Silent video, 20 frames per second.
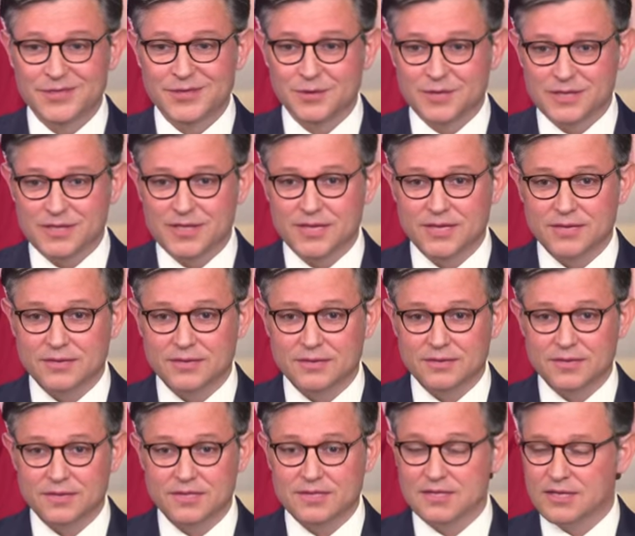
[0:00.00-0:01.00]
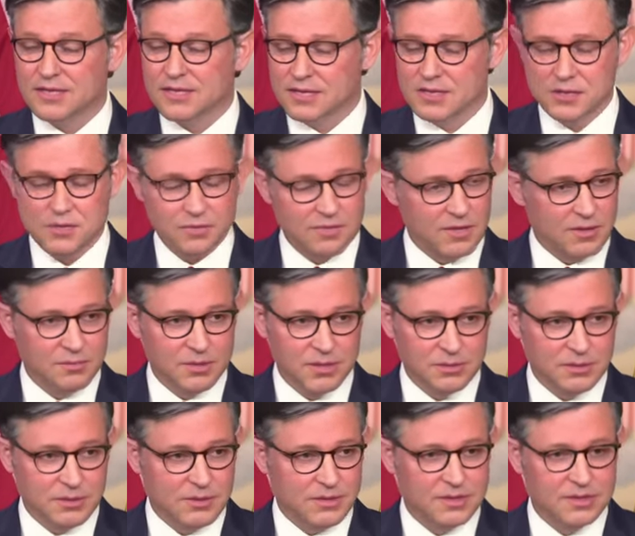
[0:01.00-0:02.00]
this joint session. This is an historic
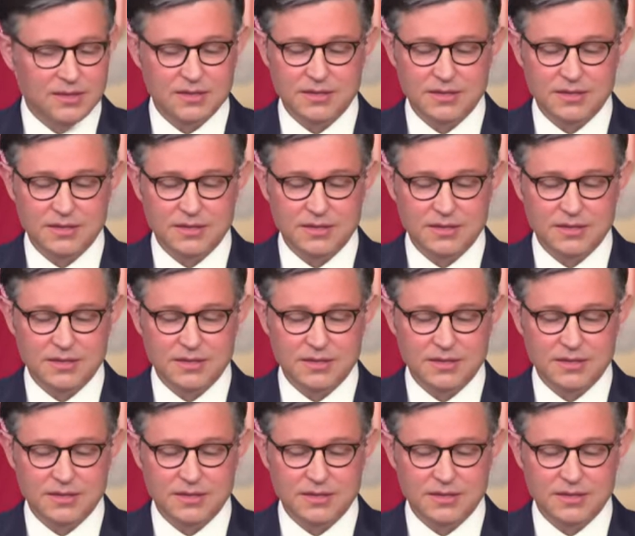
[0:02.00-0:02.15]
moment.